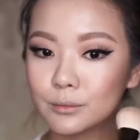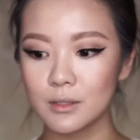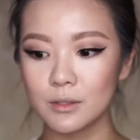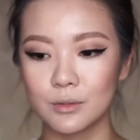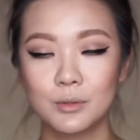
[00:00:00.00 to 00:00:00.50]

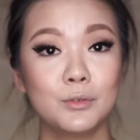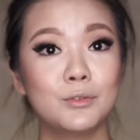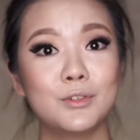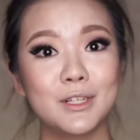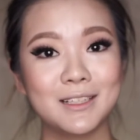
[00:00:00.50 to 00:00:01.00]
This is
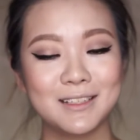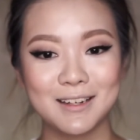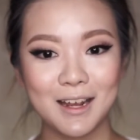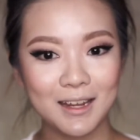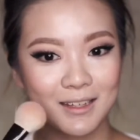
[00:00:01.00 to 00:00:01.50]
really
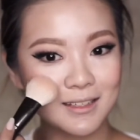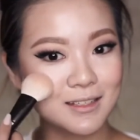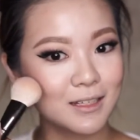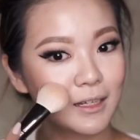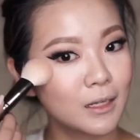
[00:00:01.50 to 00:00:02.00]

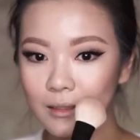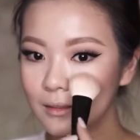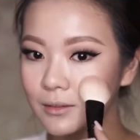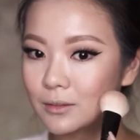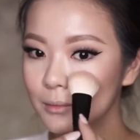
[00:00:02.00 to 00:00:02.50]
nice.
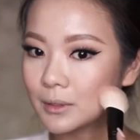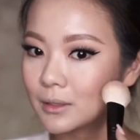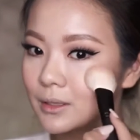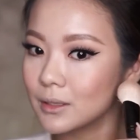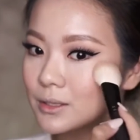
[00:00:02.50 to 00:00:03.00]
Oh my
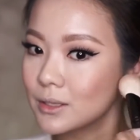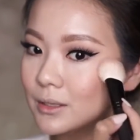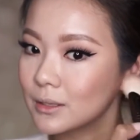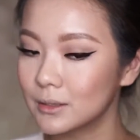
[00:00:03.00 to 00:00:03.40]
gosh.